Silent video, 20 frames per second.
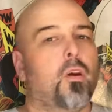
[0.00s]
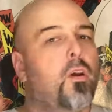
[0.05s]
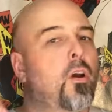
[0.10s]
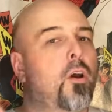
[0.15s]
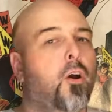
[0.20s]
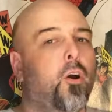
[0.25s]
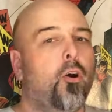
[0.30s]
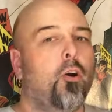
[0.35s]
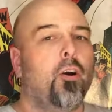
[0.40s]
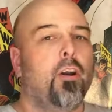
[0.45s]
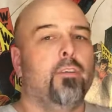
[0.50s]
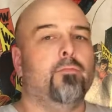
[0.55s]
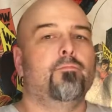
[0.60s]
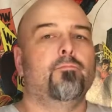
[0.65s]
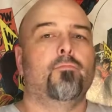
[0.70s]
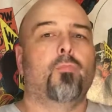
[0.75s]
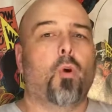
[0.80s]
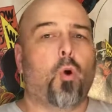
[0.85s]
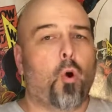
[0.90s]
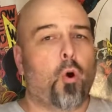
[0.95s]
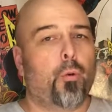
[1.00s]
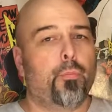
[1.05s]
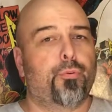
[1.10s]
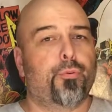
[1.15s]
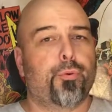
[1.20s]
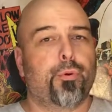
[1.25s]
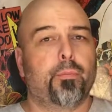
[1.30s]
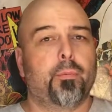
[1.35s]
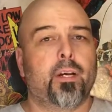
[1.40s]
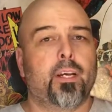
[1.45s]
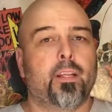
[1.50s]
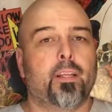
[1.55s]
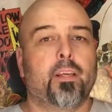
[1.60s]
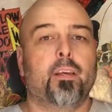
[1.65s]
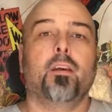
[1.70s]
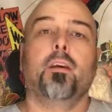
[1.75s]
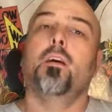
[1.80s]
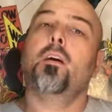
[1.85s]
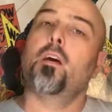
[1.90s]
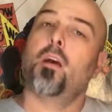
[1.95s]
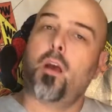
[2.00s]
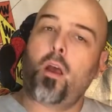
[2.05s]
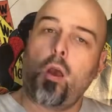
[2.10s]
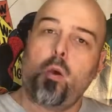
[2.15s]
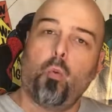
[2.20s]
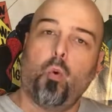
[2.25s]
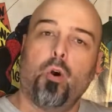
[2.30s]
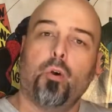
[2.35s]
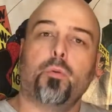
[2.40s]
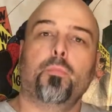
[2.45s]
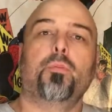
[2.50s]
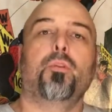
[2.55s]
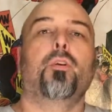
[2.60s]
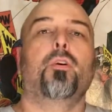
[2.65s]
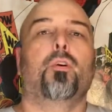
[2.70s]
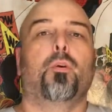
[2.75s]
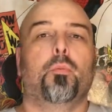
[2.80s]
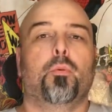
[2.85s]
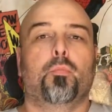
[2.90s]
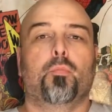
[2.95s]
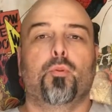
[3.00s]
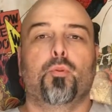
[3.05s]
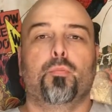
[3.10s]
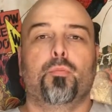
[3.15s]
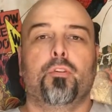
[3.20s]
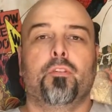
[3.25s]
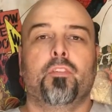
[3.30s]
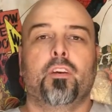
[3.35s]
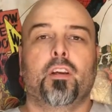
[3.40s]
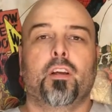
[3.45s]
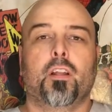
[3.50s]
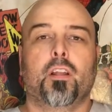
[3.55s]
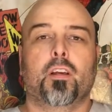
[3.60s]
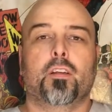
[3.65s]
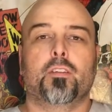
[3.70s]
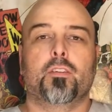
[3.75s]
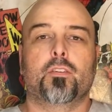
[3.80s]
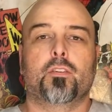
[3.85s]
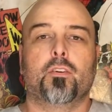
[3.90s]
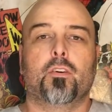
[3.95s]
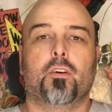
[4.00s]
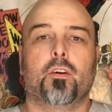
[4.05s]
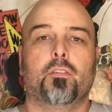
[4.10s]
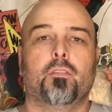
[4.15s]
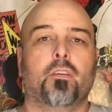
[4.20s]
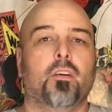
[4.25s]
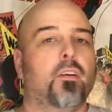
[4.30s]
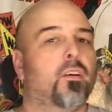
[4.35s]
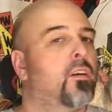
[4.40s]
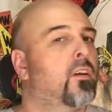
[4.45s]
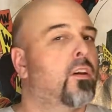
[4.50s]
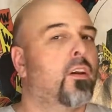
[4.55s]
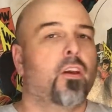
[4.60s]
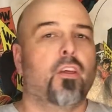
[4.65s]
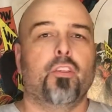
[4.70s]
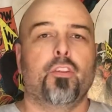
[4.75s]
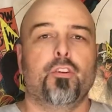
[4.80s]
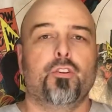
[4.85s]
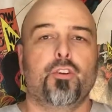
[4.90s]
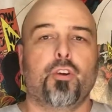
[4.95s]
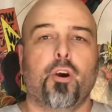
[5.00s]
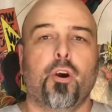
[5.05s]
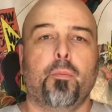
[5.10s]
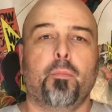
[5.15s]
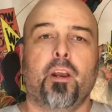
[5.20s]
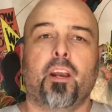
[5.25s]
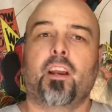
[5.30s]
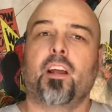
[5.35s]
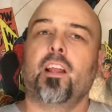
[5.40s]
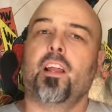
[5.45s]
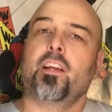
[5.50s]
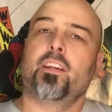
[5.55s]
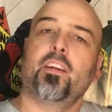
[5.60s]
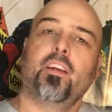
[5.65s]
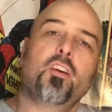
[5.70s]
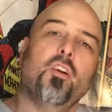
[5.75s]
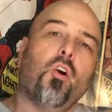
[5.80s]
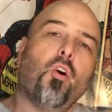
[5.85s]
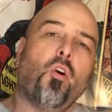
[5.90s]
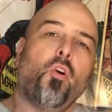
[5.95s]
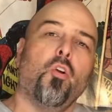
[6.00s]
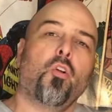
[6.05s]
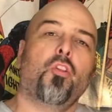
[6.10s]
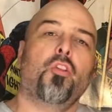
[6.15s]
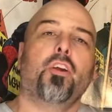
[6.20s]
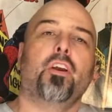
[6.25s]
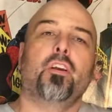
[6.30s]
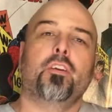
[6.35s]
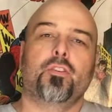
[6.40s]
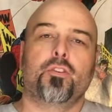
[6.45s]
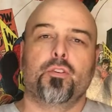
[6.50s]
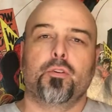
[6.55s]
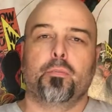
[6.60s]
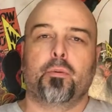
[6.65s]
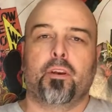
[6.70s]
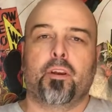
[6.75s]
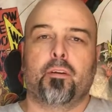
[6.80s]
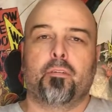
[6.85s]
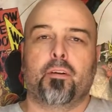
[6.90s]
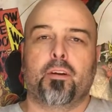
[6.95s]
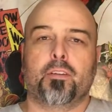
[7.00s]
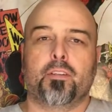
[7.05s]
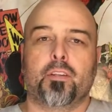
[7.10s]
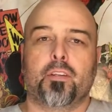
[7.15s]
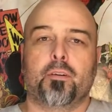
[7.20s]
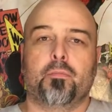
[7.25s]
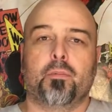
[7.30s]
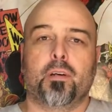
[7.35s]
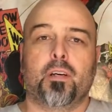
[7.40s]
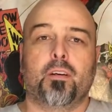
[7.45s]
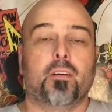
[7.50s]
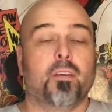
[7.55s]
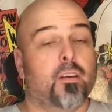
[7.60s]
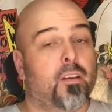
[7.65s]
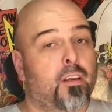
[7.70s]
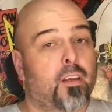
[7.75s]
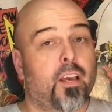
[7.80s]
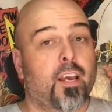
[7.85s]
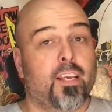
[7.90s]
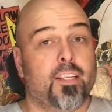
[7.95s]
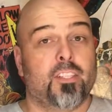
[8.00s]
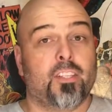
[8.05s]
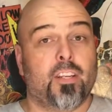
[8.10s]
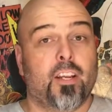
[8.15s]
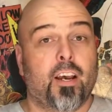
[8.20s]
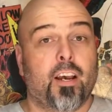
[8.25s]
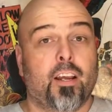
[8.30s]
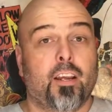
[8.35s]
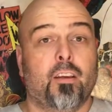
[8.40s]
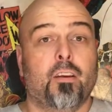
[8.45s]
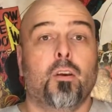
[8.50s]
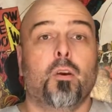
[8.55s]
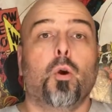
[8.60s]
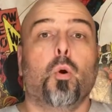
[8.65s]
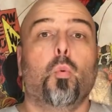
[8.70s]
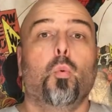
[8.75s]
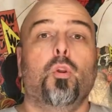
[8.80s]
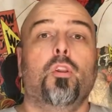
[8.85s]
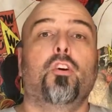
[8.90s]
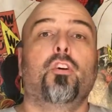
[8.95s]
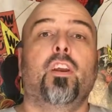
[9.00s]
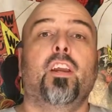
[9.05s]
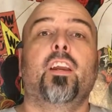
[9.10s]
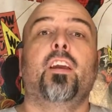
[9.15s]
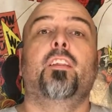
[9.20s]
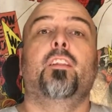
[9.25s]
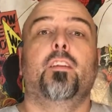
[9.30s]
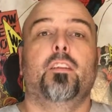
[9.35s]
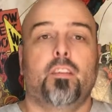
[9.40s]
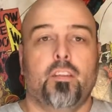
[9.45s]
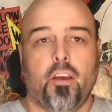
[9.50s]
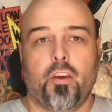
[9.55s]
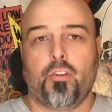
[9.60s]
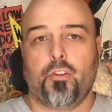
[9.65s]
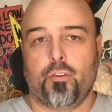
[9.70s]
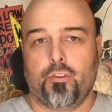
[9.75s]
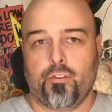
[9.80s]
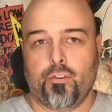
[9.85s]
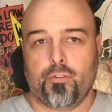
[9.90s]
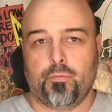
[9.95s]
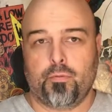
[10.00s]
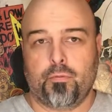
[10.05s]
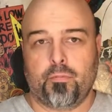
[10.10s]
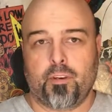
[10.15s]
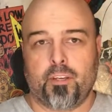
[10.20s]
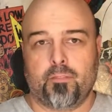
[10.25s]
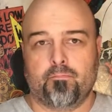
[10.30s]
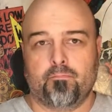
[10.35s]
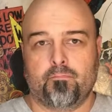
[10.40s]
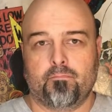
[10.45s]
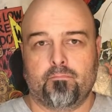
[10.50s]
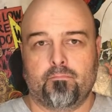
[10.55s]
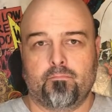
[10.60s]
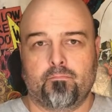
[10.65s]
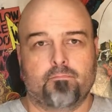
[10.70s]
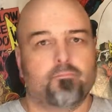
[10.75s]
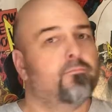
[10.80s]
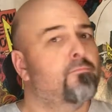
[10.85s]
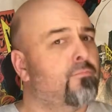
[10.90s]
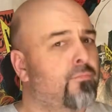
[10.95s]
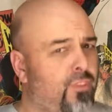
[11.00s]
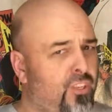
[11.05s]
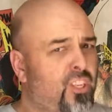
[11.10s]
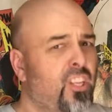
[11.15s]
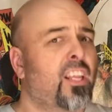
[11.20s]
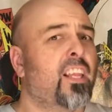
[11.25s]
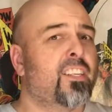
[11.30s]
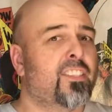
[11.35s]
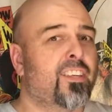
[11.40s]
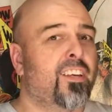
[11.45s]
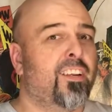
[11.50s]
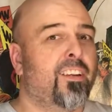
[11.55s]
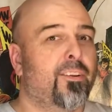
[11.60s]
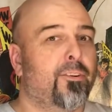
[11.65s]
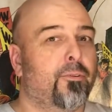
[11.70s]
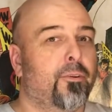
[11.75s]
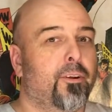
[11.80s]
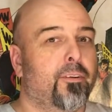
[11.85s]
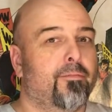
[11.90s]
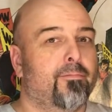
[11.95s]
Hi, I'm Troy Bailey, and welcome to the Comic Book Movie Collector's Guide, the show about collecting all things superhero cinema. And today, we're looking at the Death of Superman. Let's get into it.